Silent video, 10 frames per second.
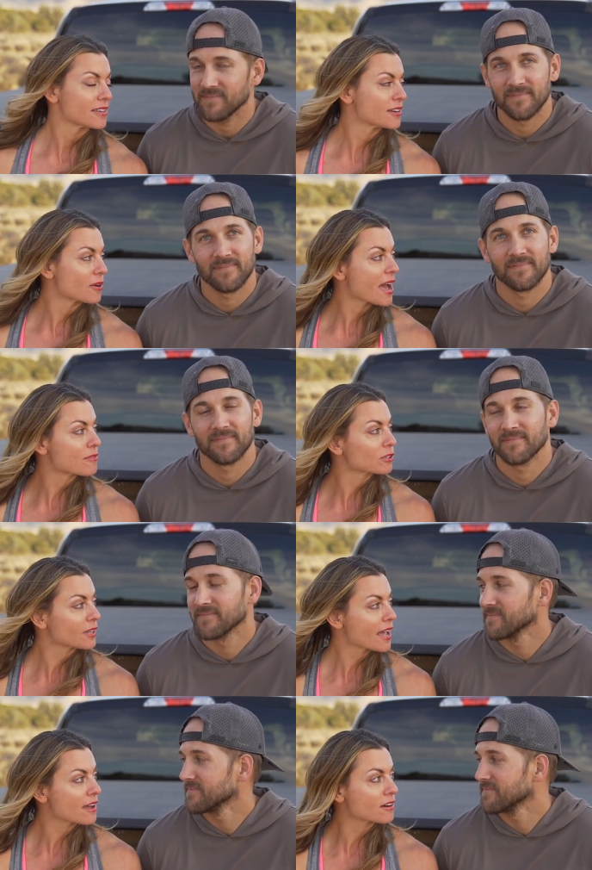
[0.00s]
Speaker 1: you know, and
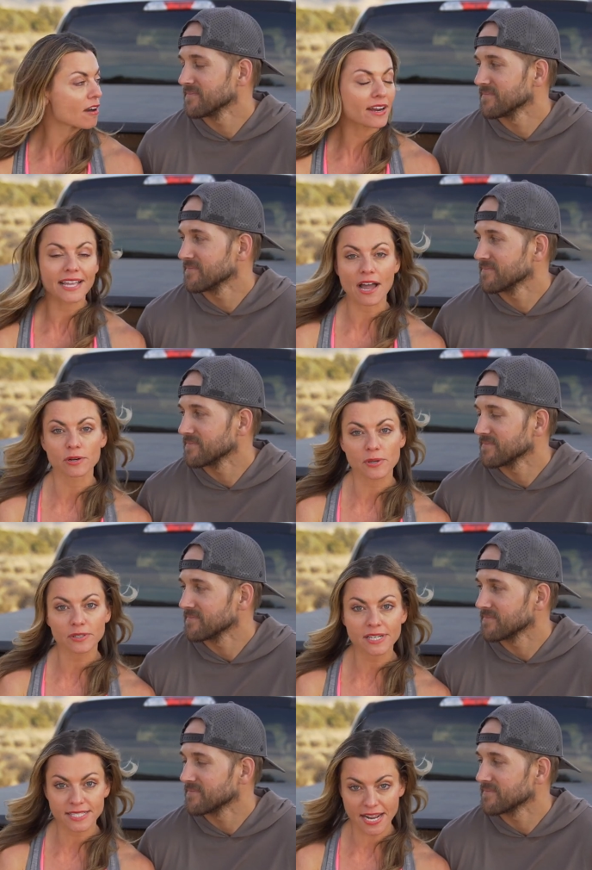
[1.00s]
rely on our
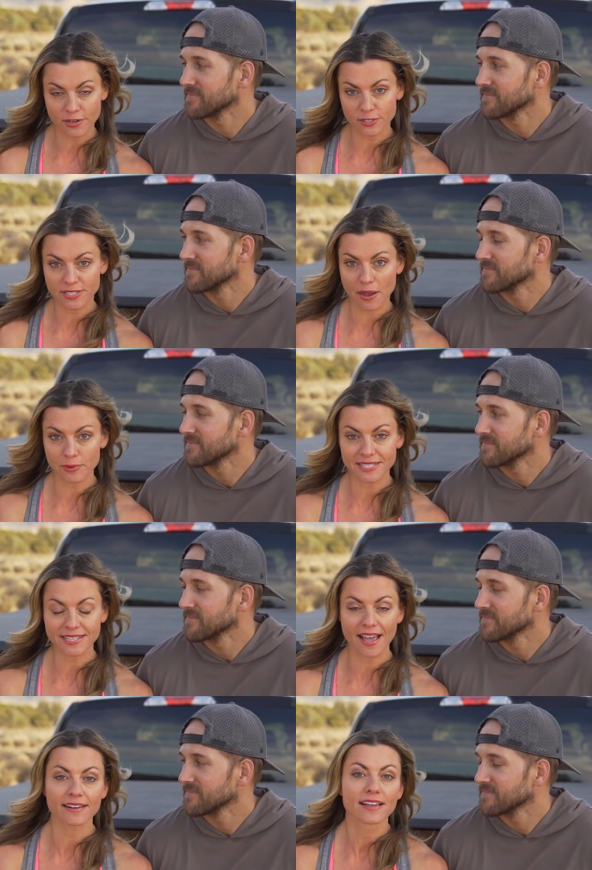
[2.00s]
accountability standards that we
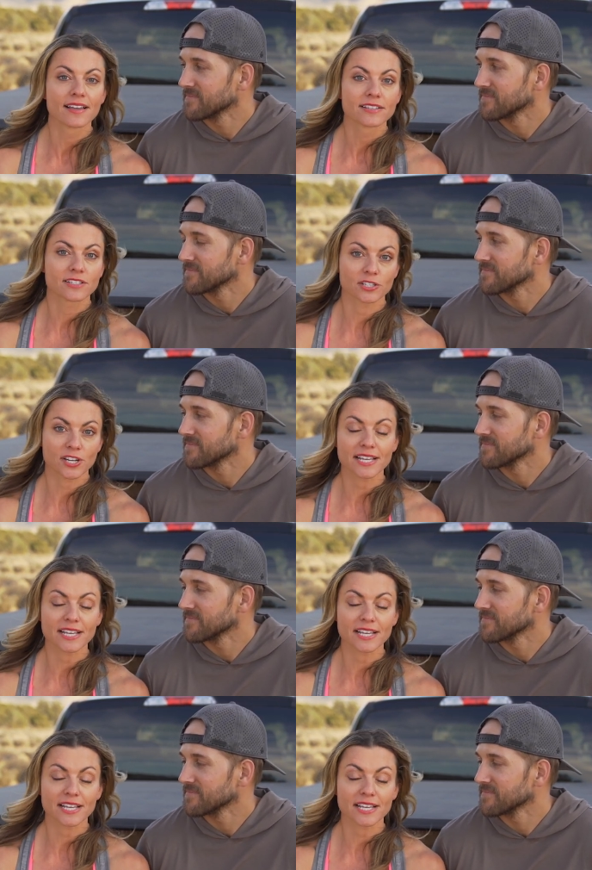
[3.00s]
set, such